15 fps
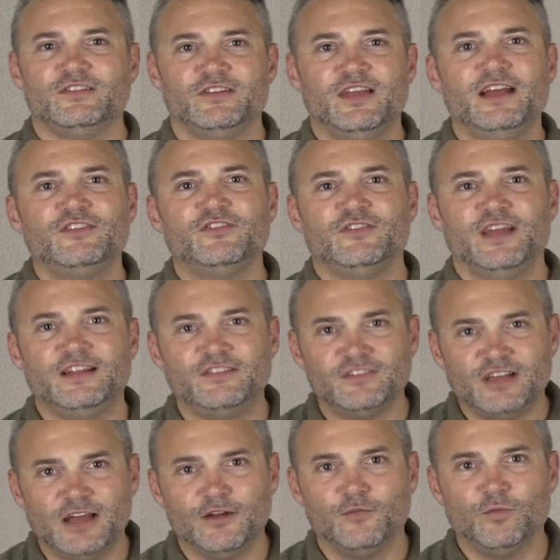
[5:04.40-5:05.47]
and that's
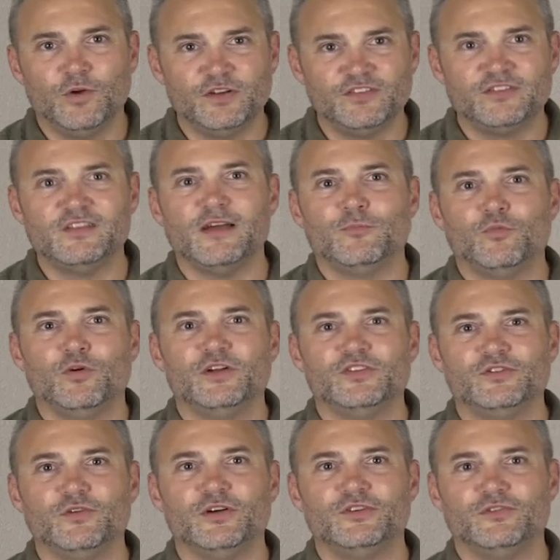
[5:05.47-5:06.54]
kind of what step one is
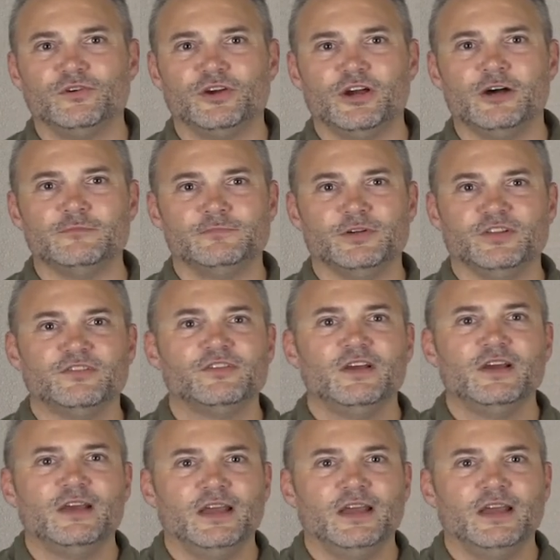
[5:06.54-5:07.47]
going to encompass,